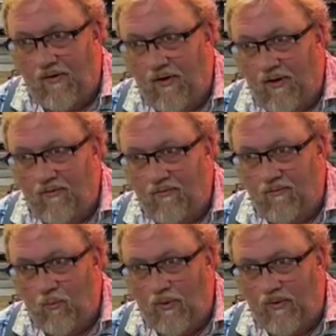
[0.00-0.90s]
done
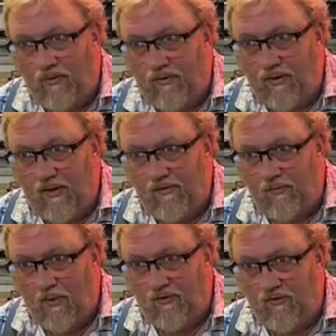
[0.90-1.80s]
with as
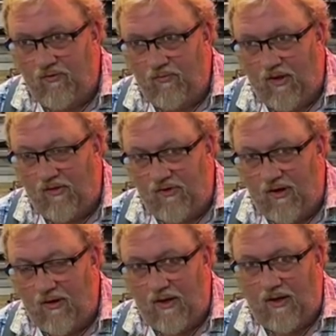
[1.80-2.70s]
much
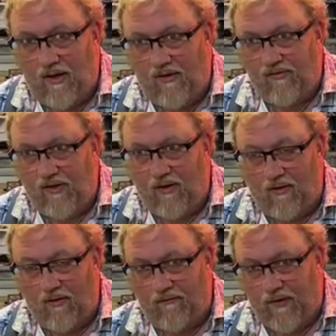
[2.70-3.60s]
dexterity as they are
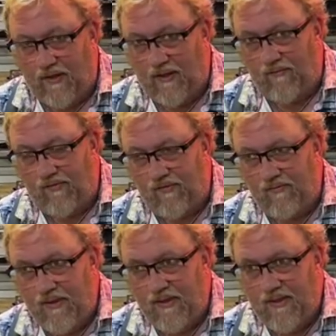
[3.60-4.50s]
on the fives.
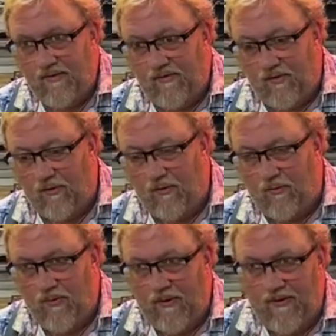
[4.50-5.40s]
So
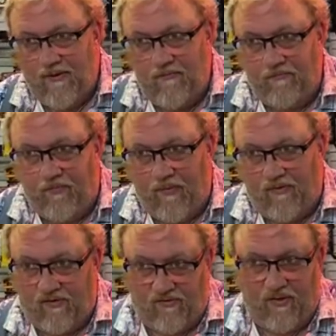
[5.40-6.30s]

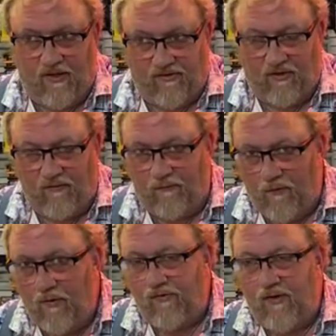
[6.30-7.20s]
that's not the
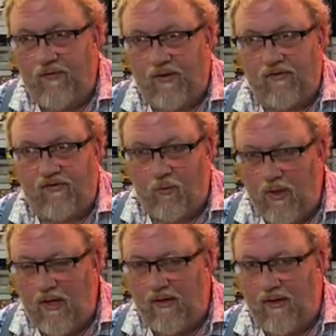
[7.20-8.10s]
first
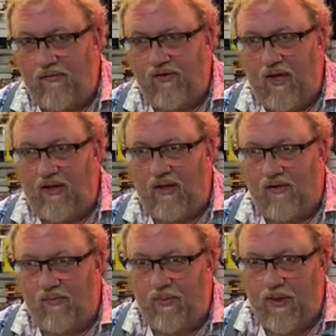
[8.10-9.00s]
FX3 that I've seen that
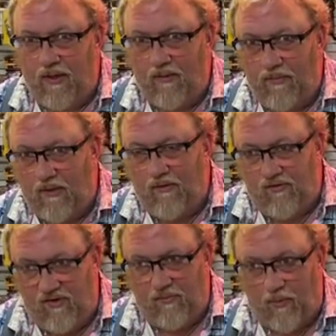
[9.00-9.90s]
has a pickup. Now
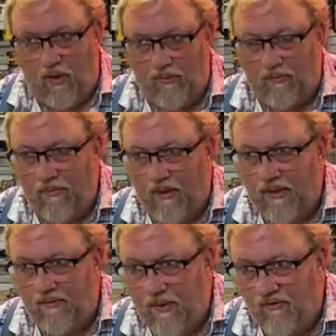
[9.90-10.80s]
this is the problem I
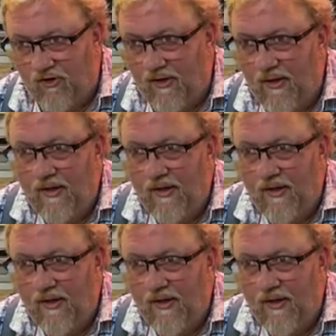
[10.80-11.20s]
didn't mention.